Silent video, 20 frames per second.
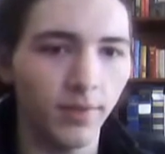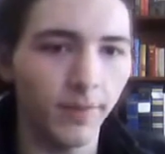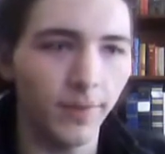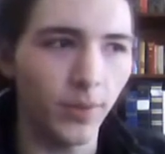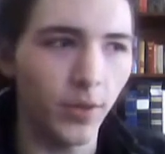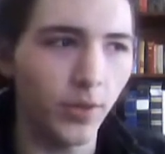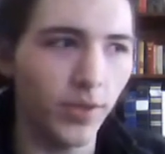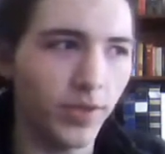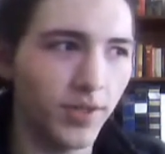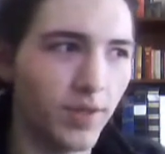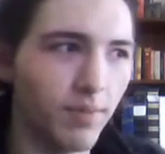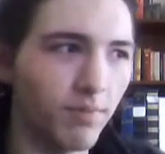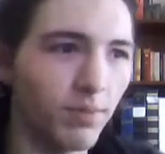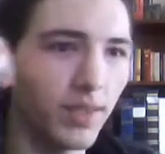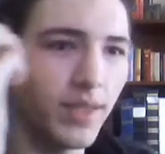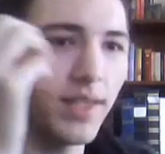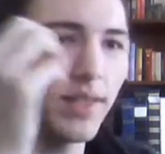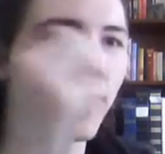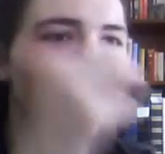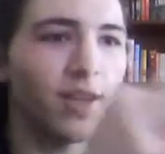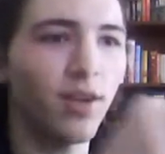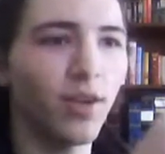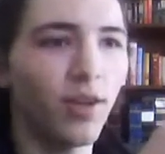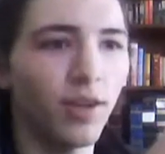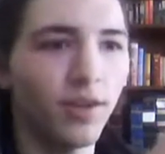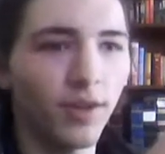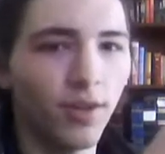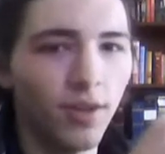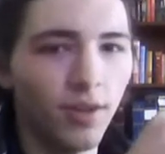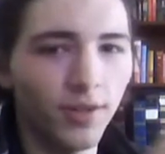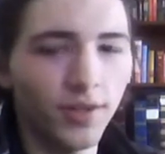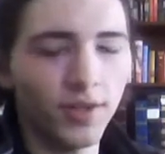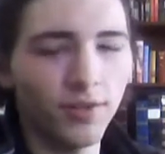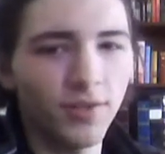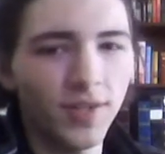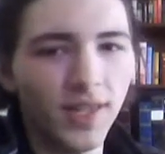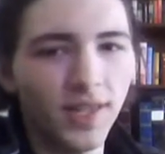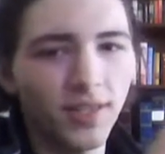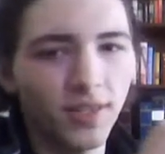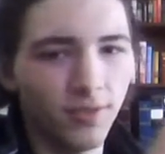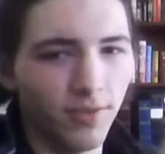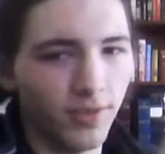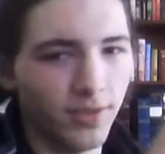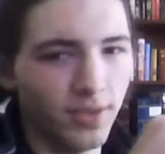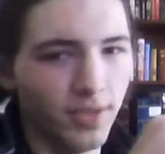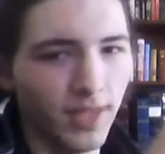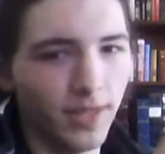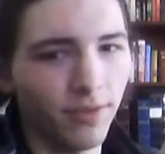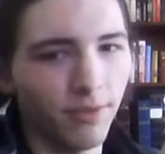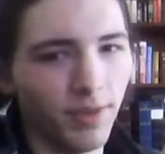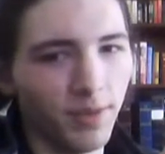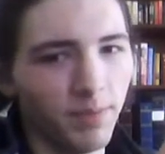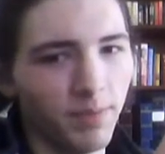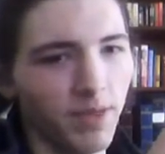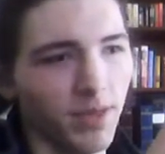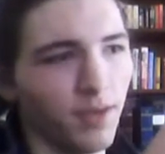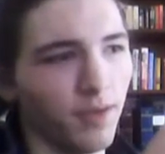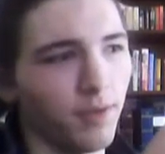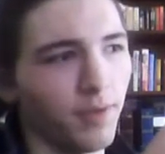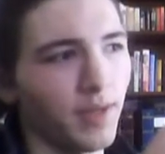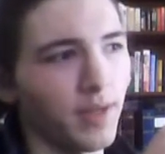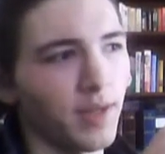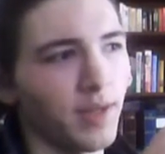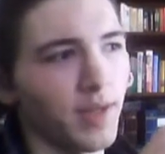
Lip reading: focus completely on R2-D2 and C-3PO.